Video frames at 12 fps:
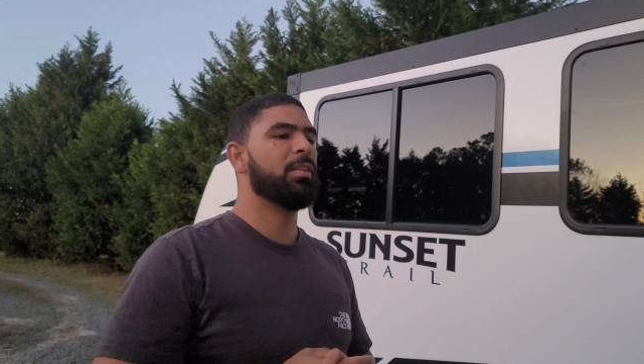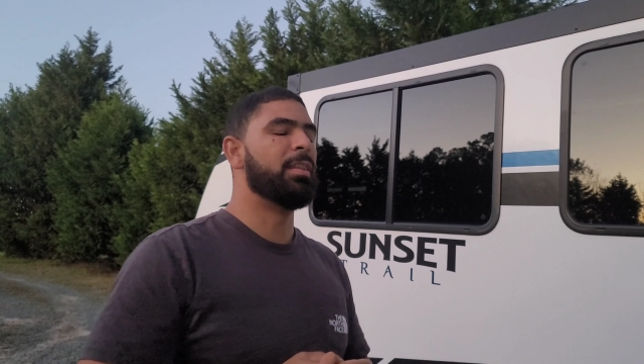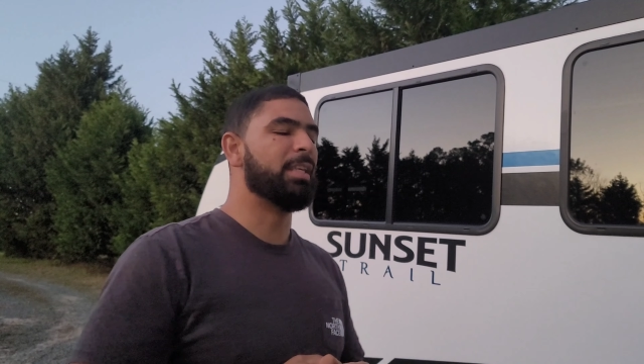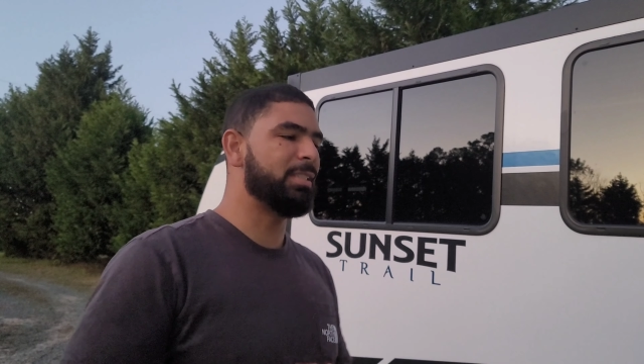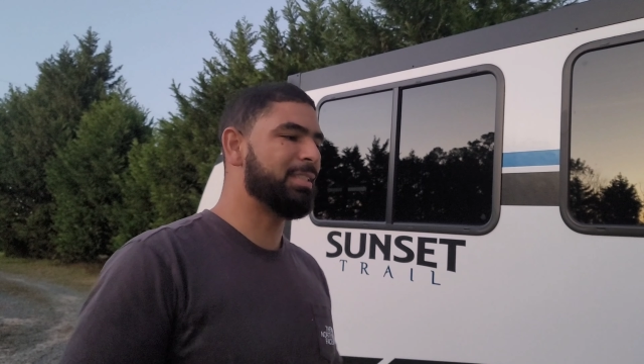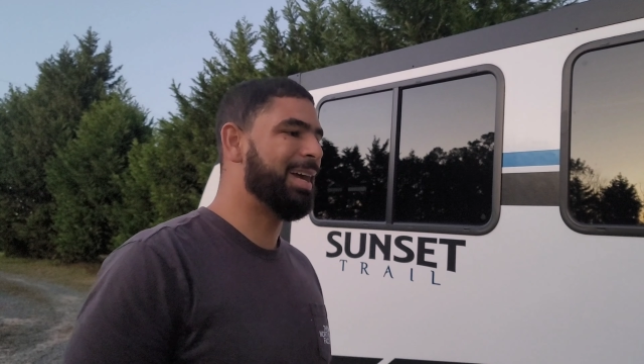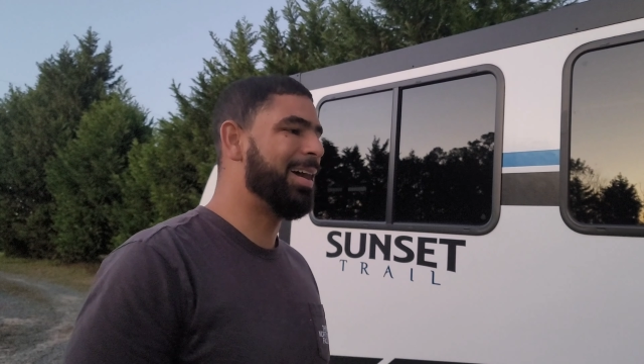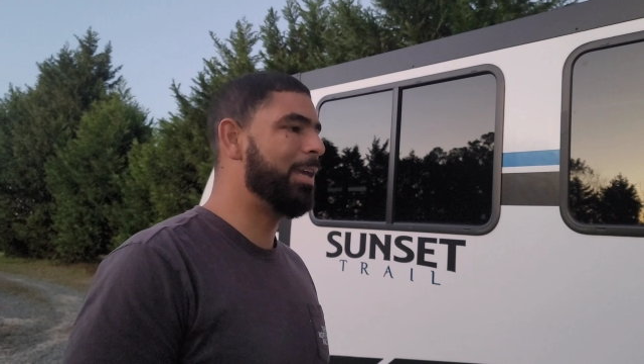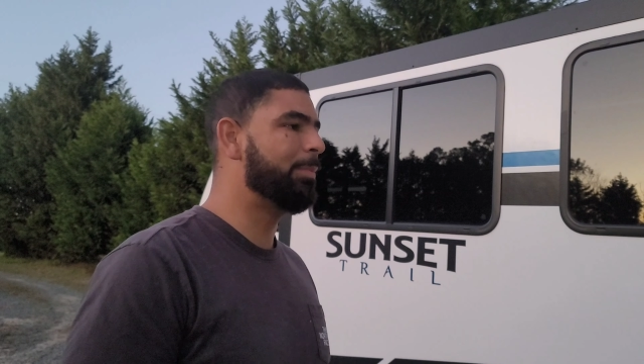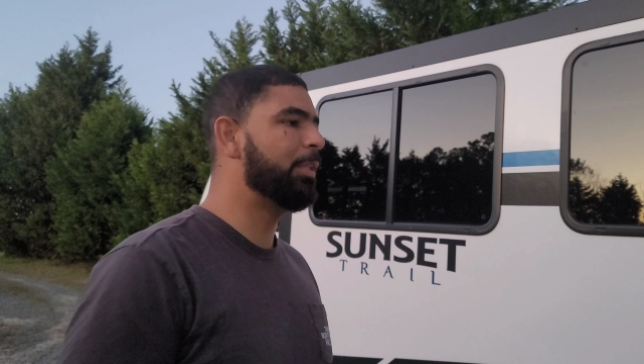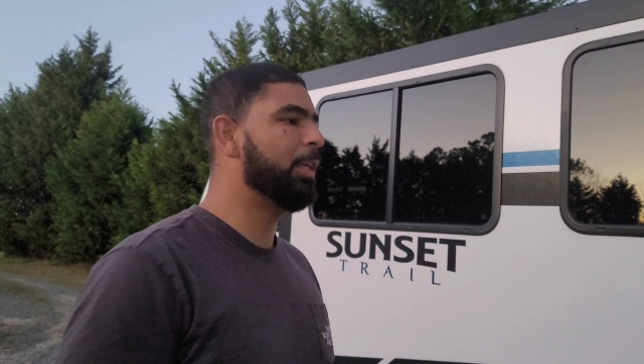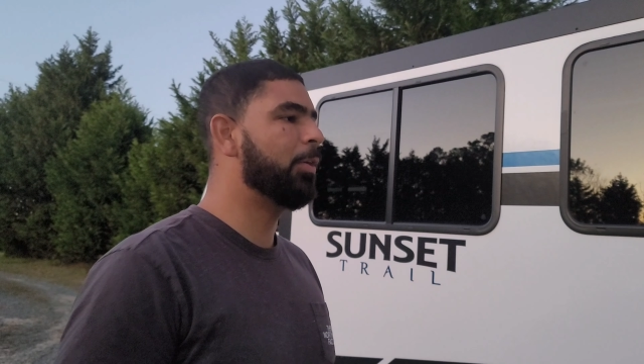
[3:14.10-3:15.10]
This
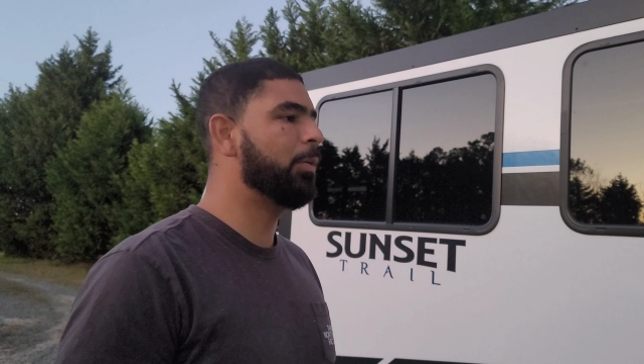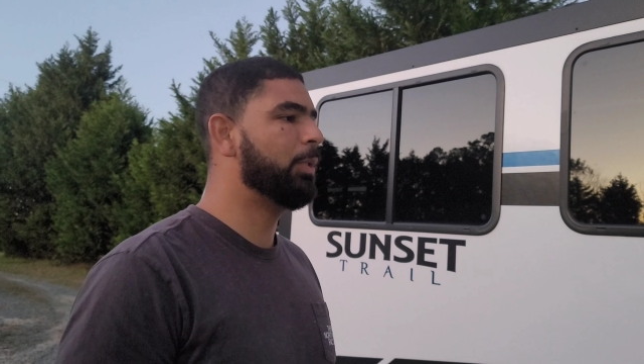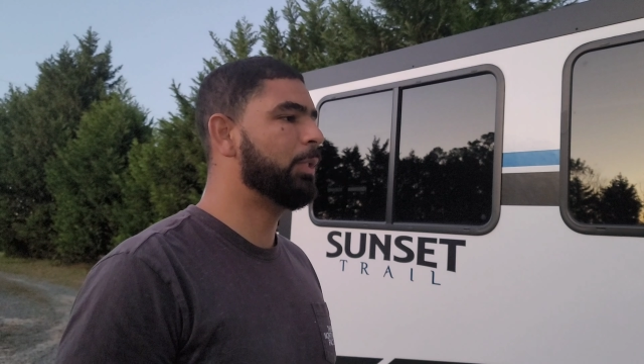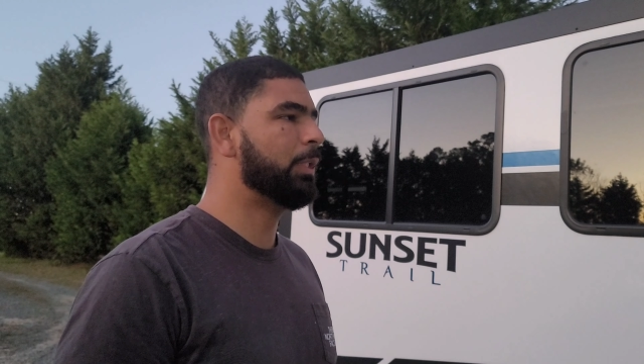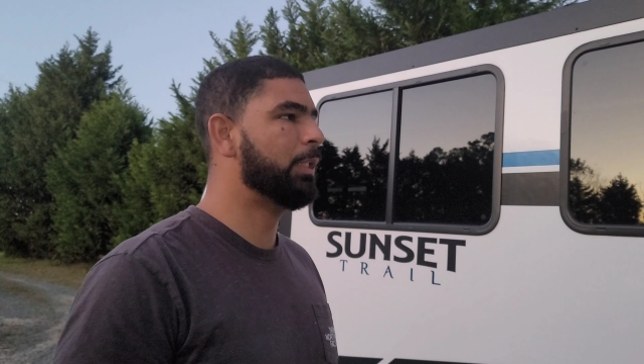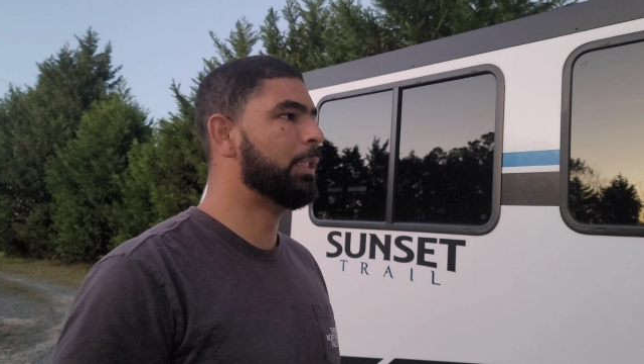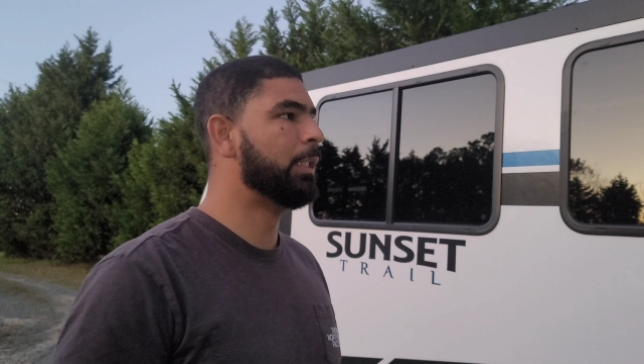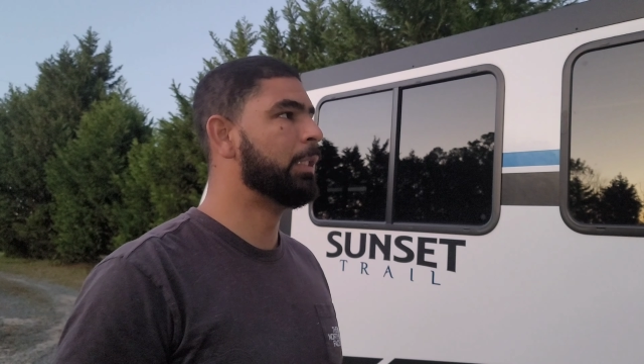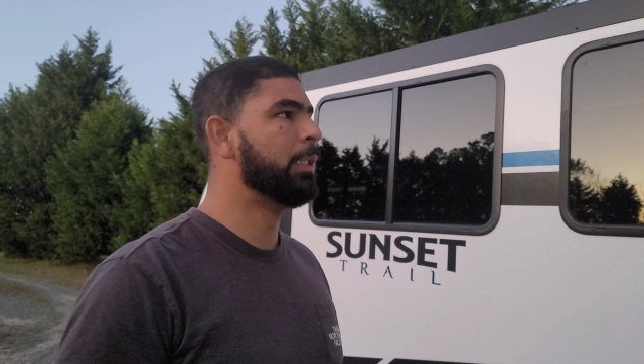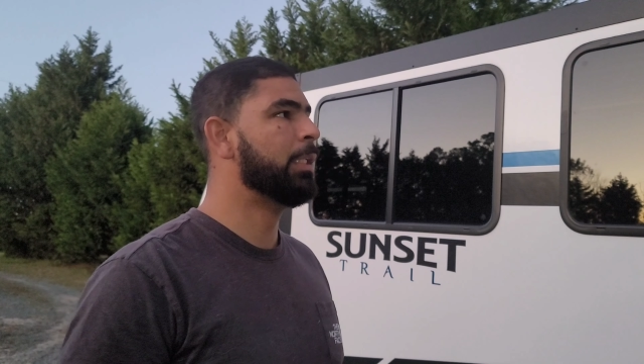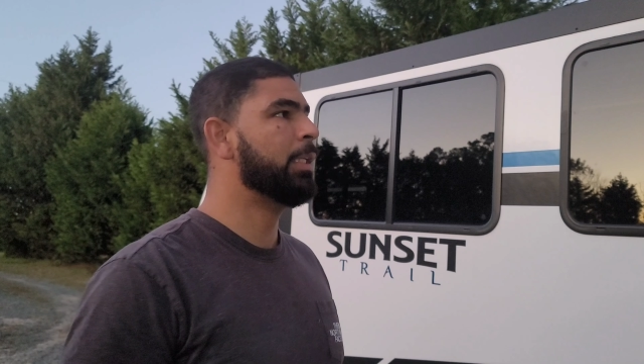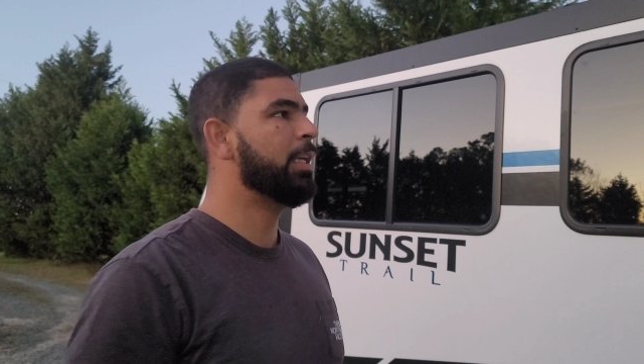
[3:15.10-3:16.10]
time, though,
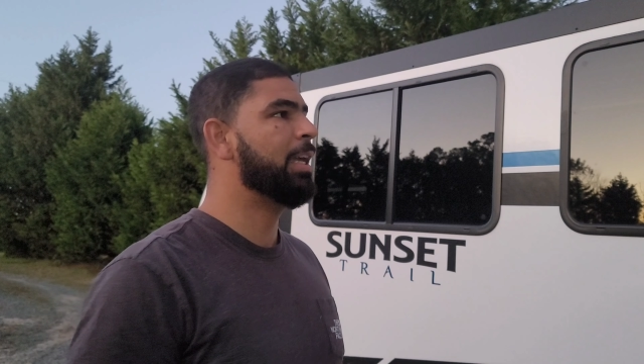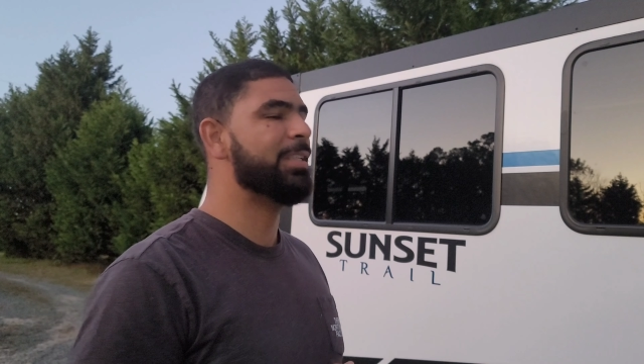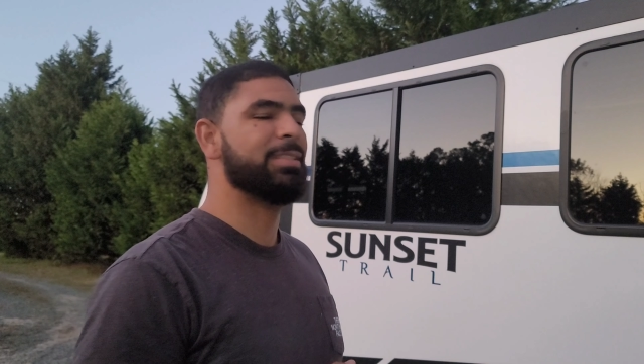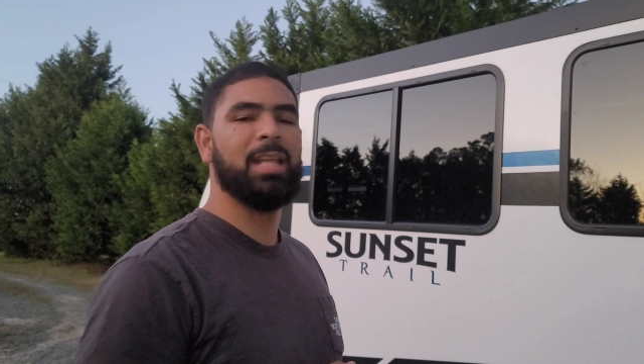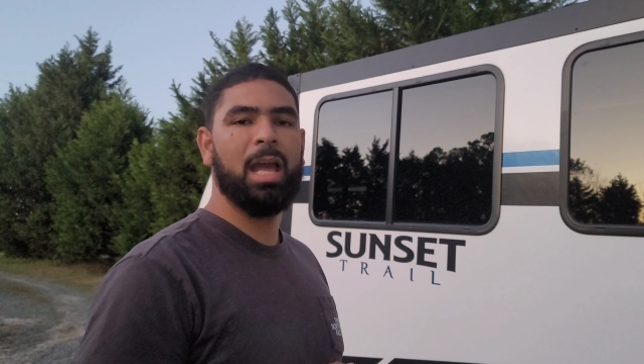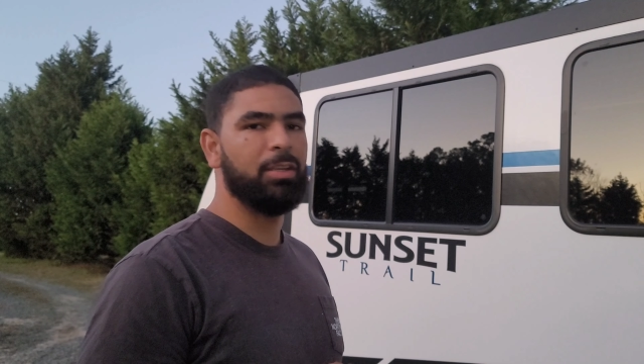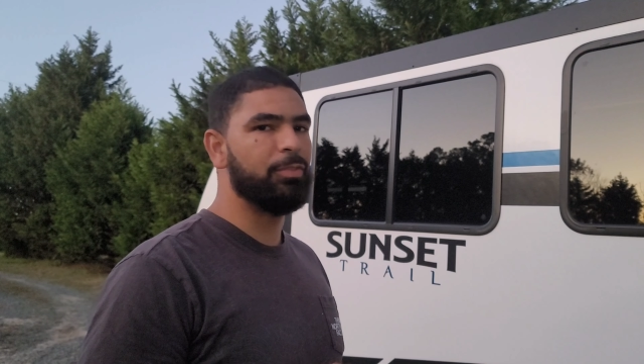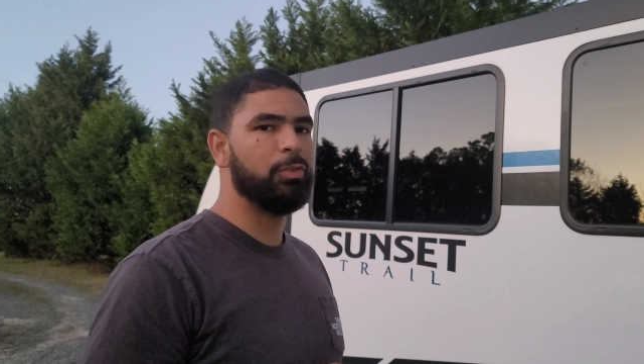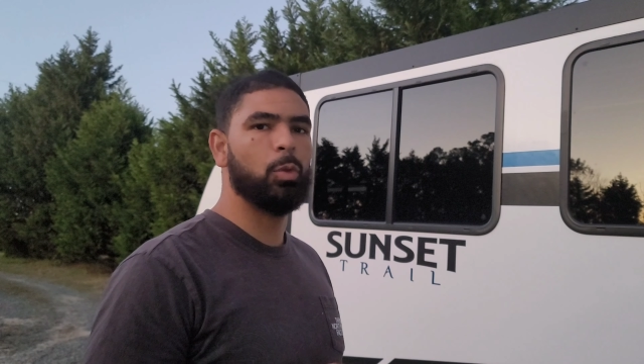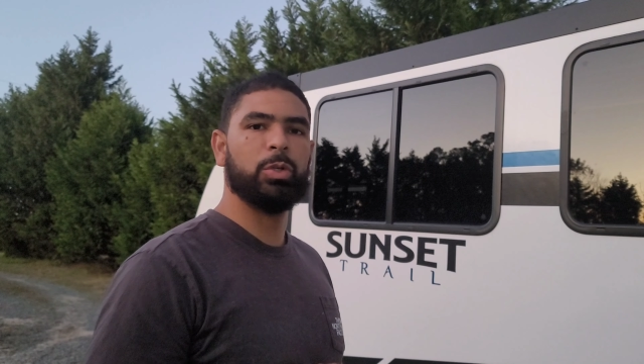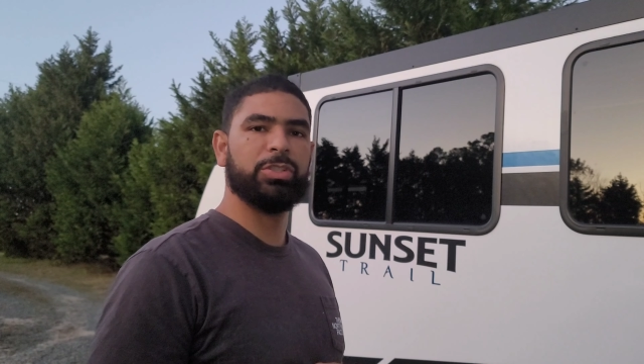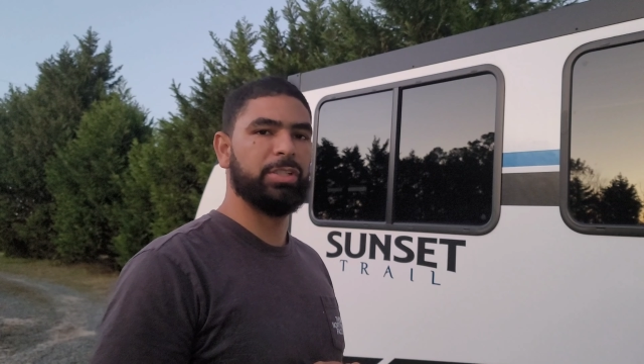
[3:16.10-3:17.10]
it's not the
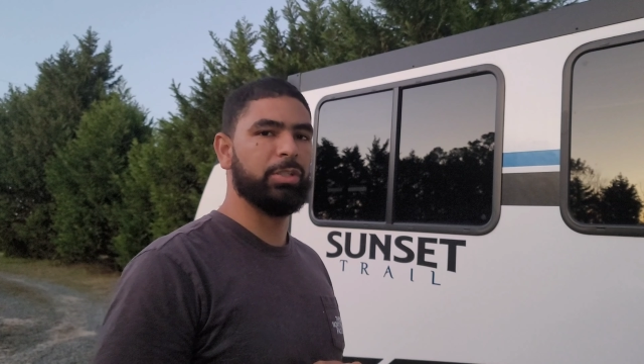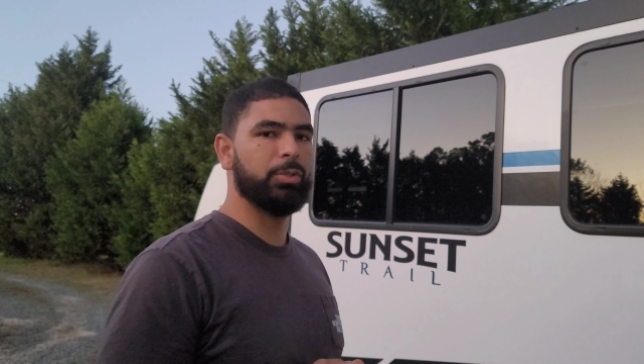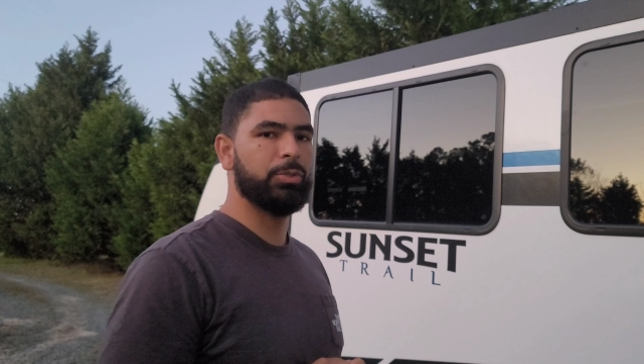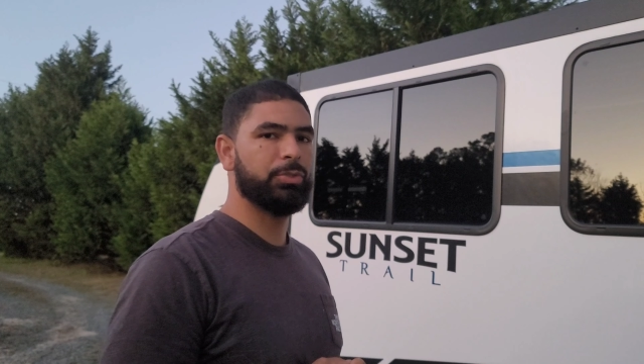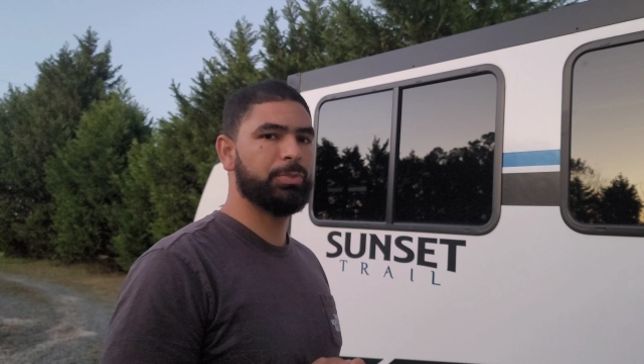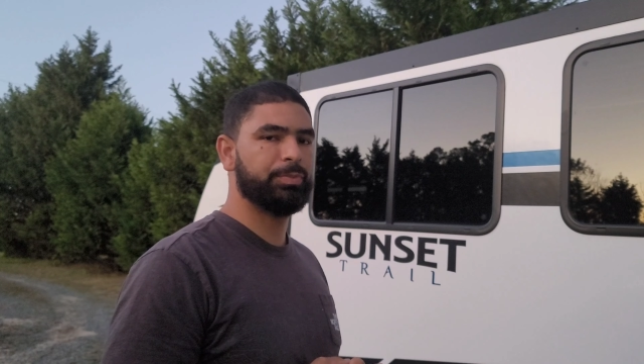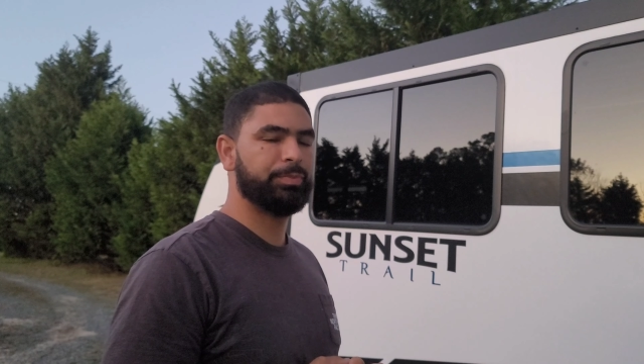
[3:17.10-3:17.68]
floor seals.